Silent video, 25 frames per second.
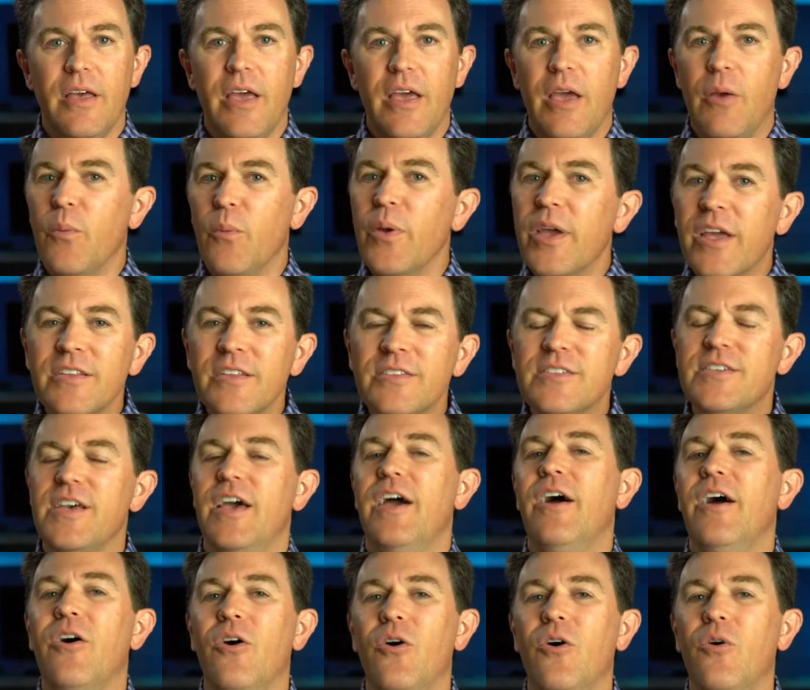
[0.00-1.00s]
And we can
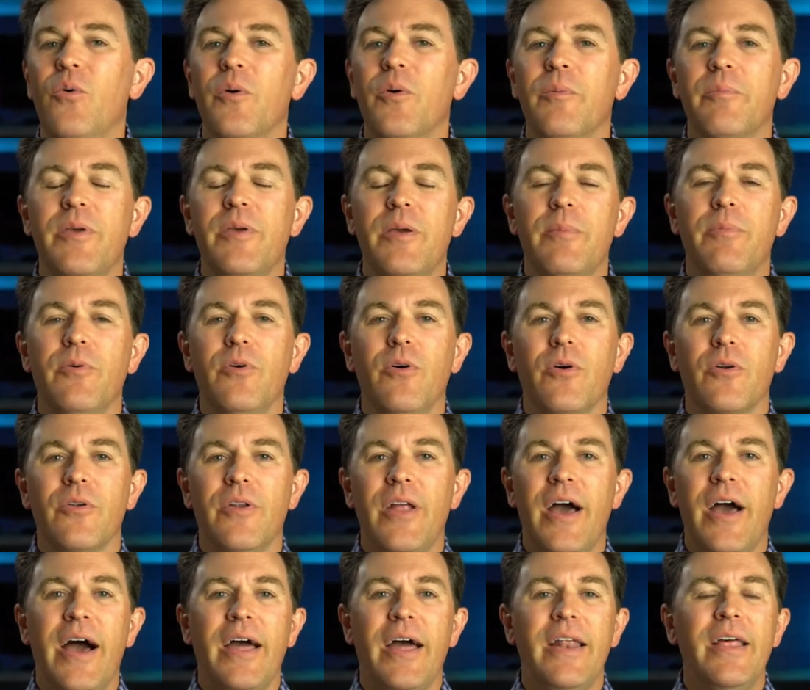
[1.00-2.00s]
tell when people are
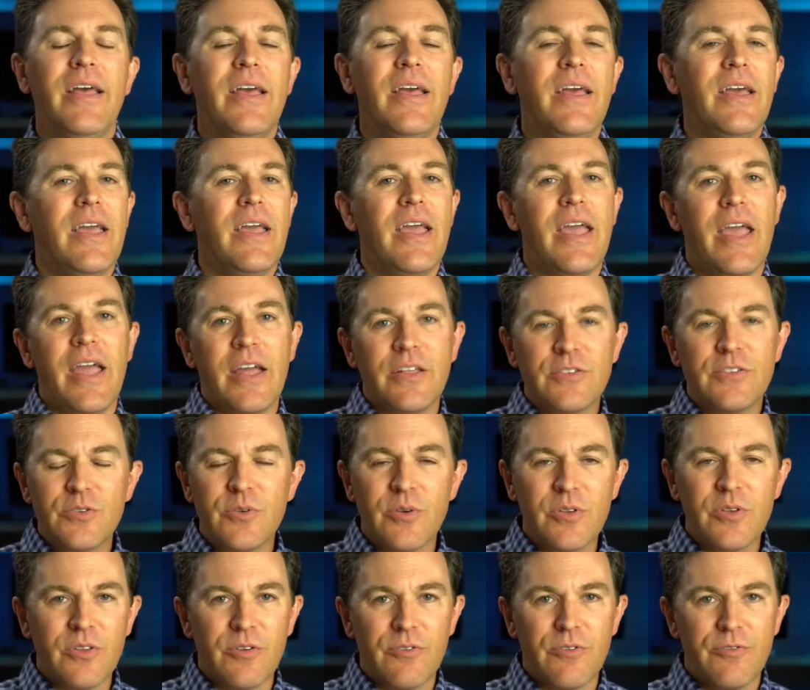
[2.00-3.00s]
not
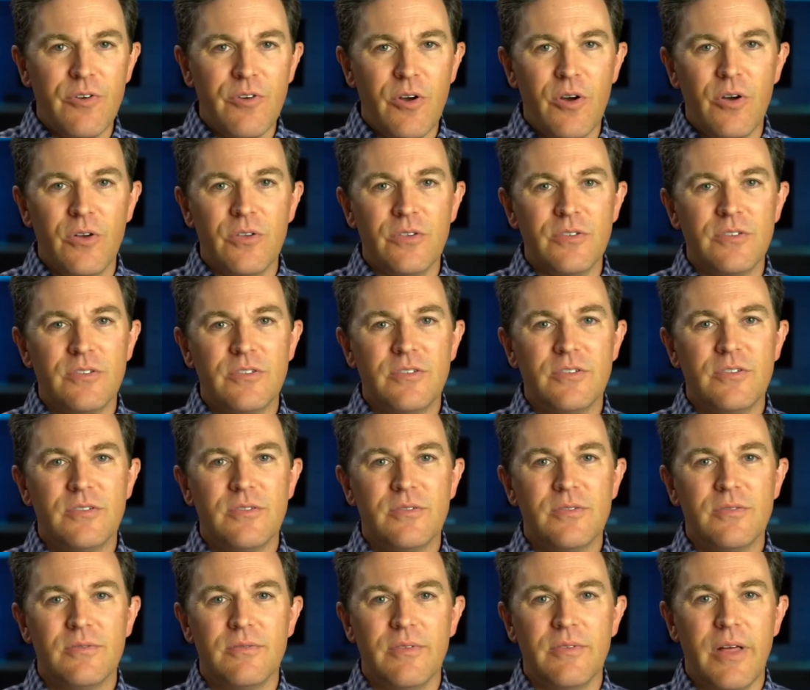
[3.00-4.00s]
answering their phones
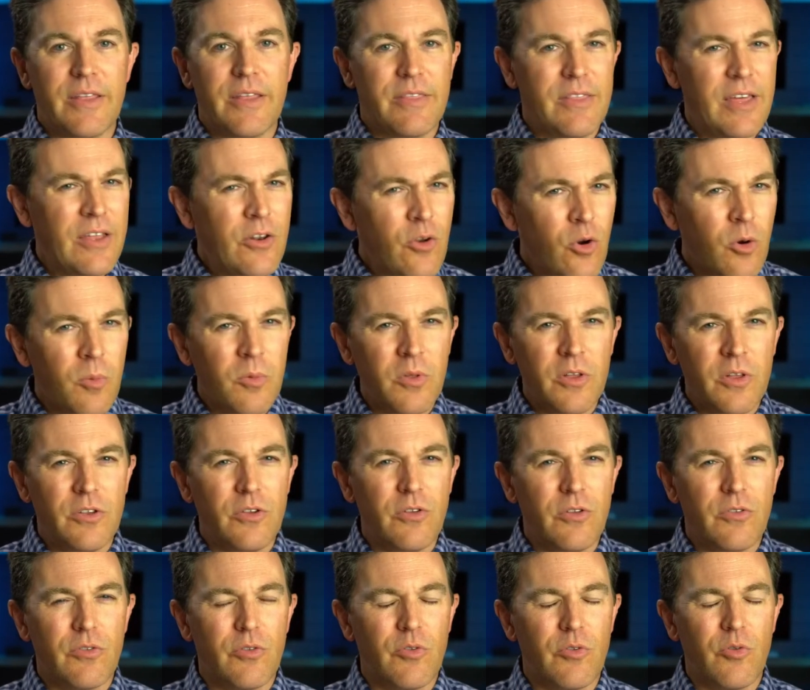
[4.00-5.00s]
like they normally
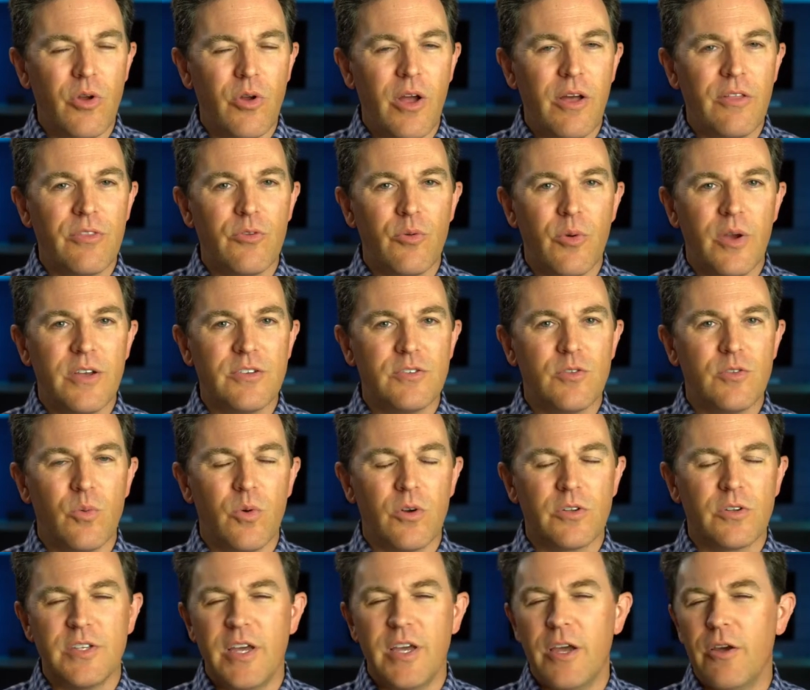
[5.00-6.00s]
do throughout the rest of the
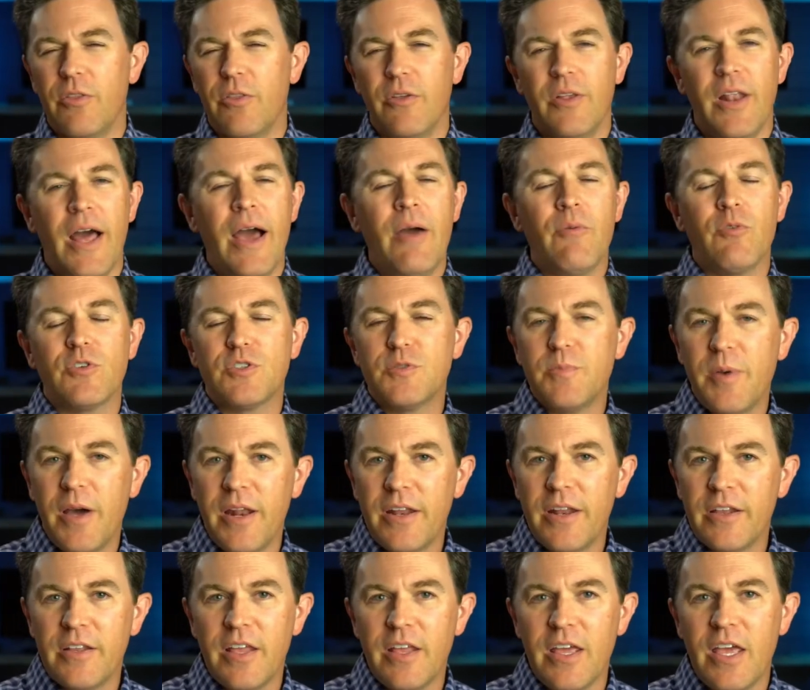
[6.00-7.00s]
workday, or they're not
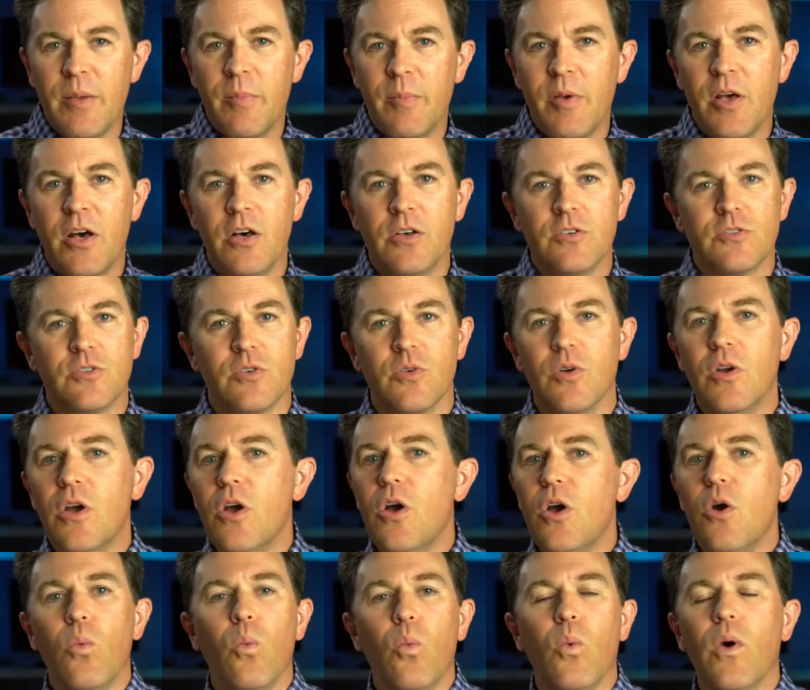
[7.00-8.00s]
responding to emails or
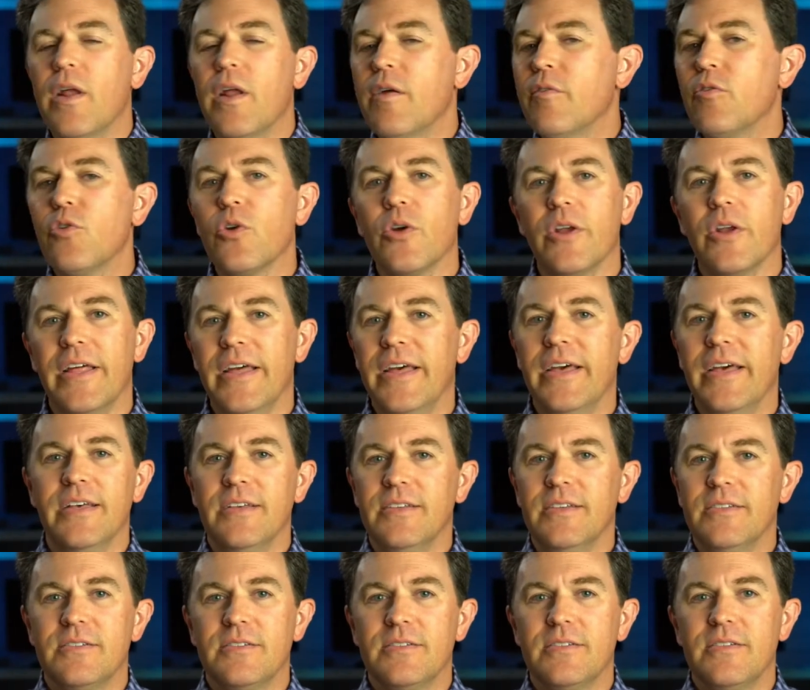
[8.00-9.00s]
whatever it
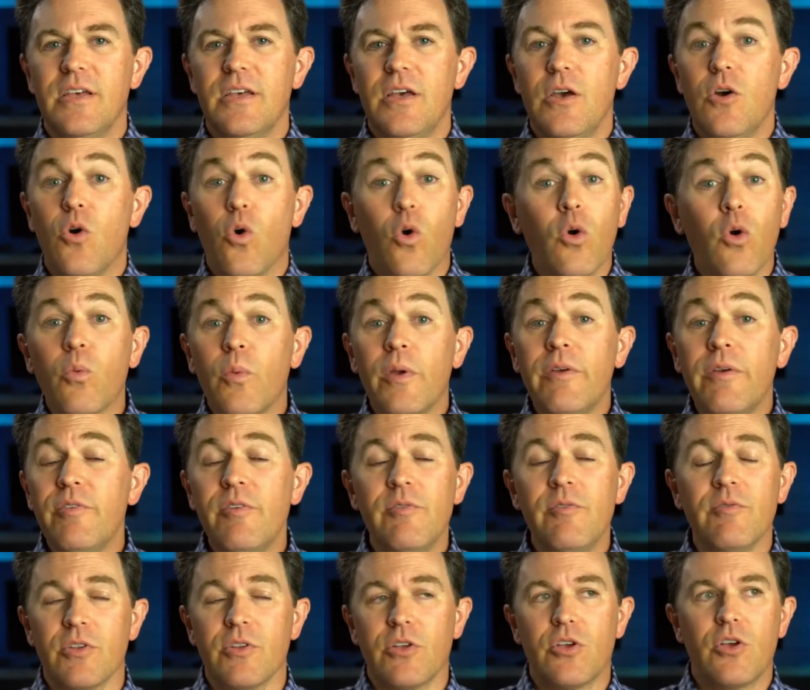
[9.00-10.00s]
is. Or we've
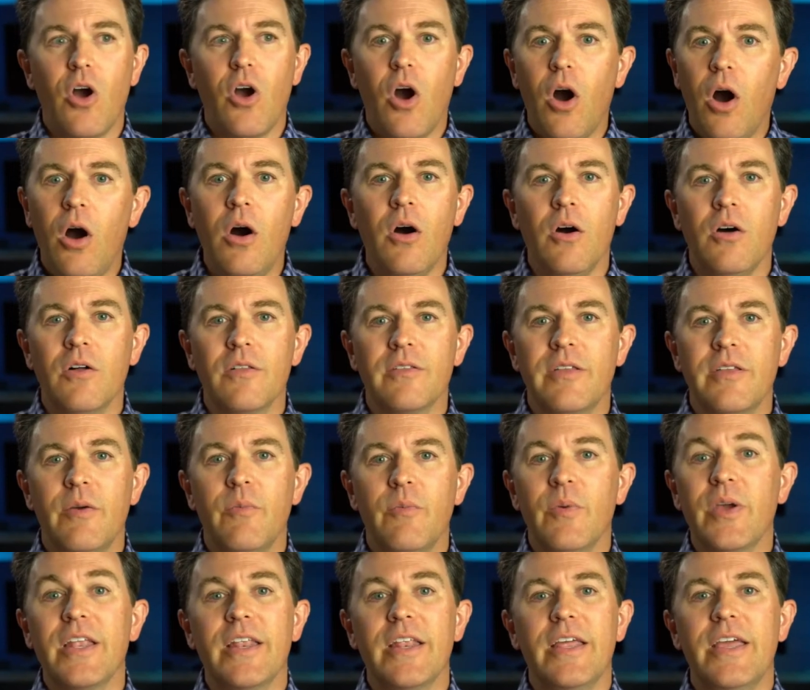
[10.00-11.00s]
even called and
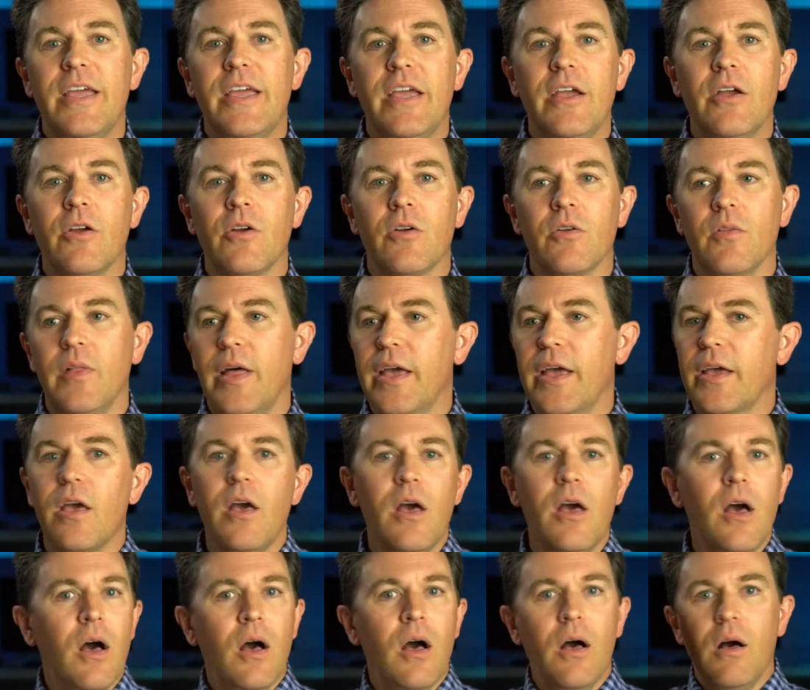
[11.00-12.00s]
we can hear like
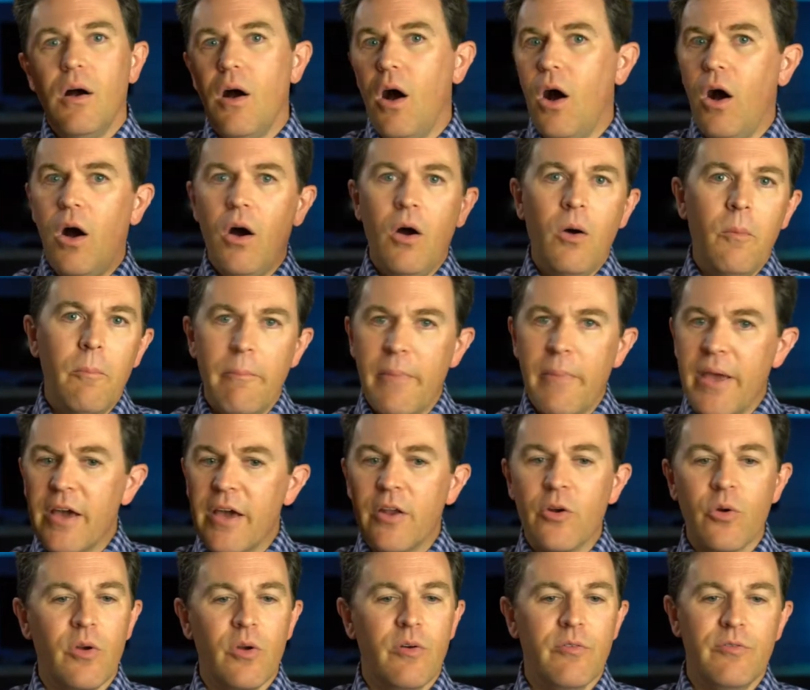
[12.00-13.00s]
all
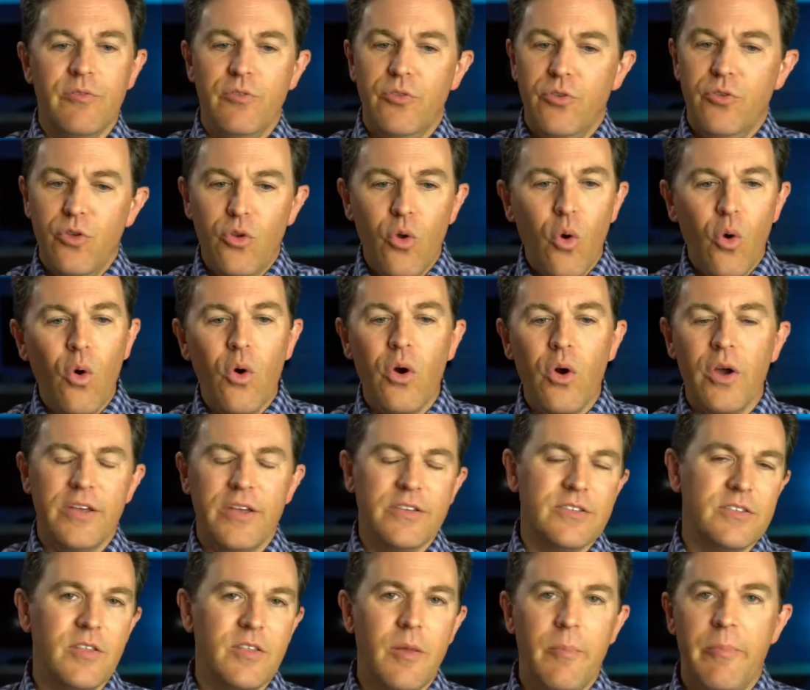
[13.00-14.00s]
manner of
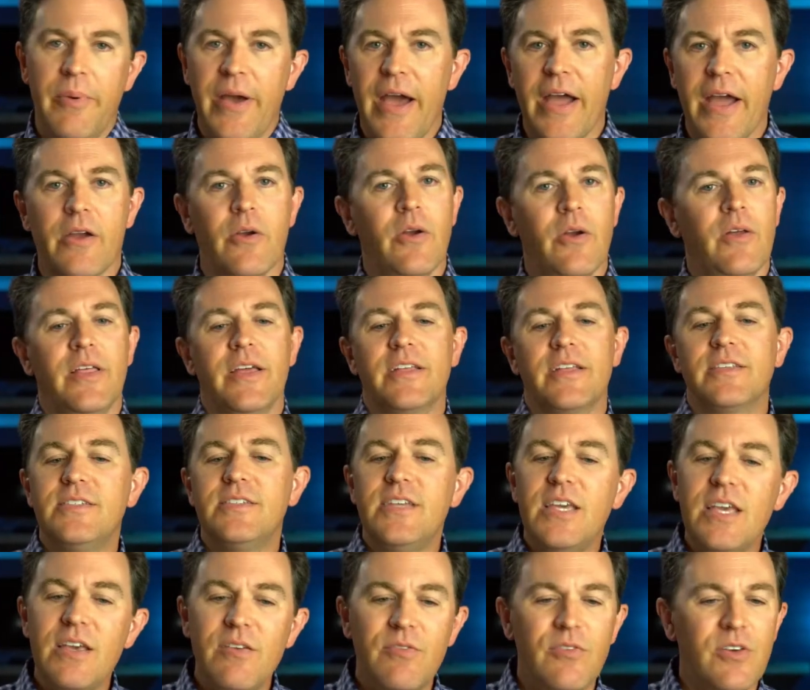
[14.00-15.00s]
noise in the background, like
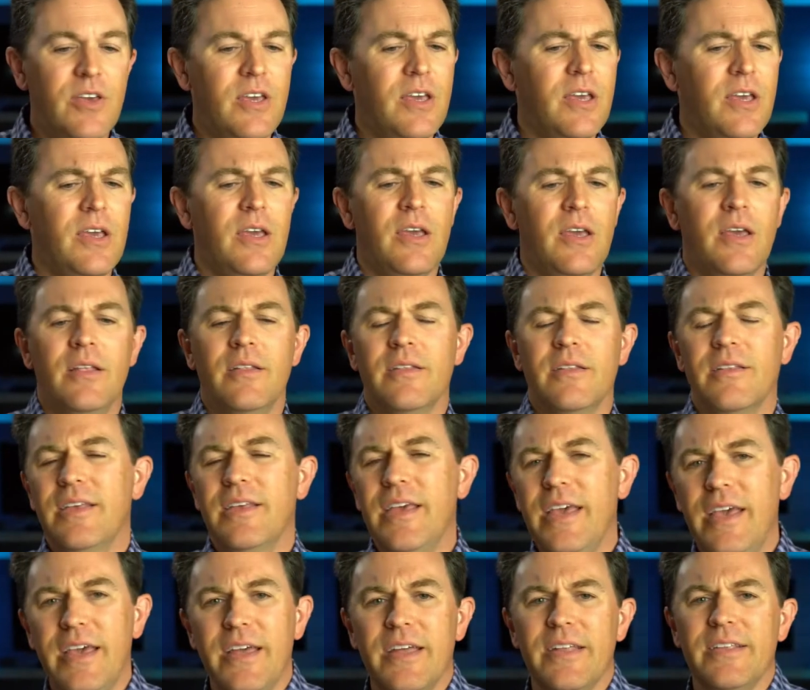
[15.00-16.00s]
TV and
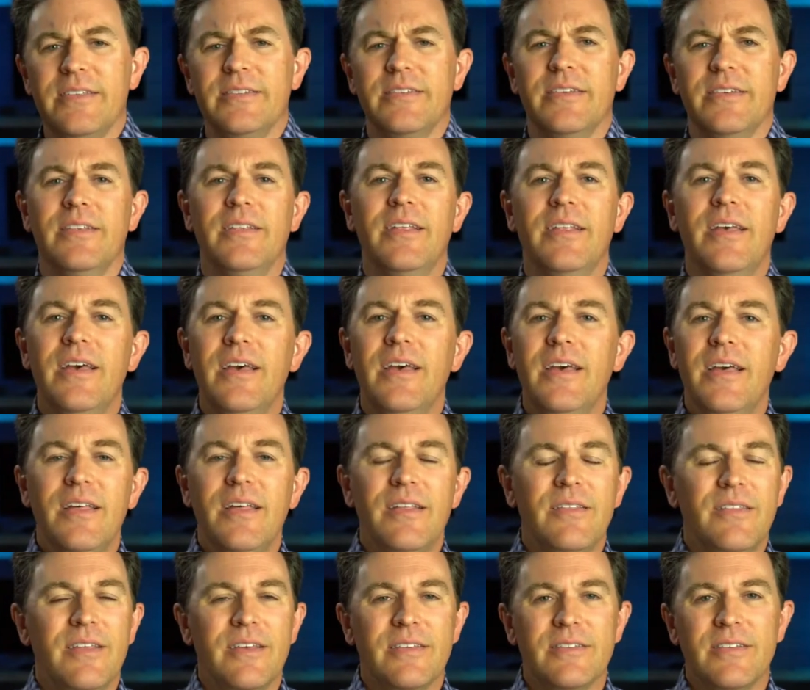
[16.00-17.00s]
kids and
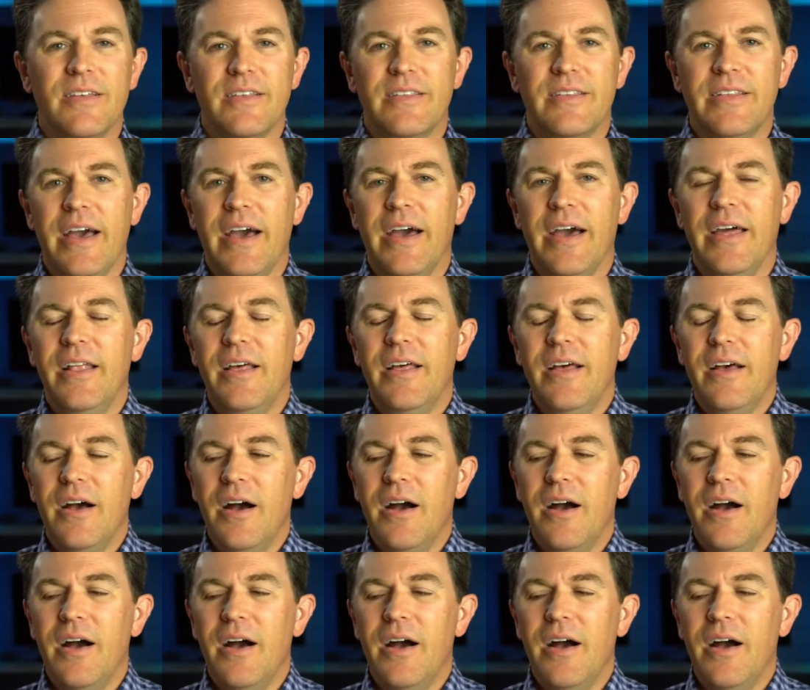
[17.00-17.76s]
things like that.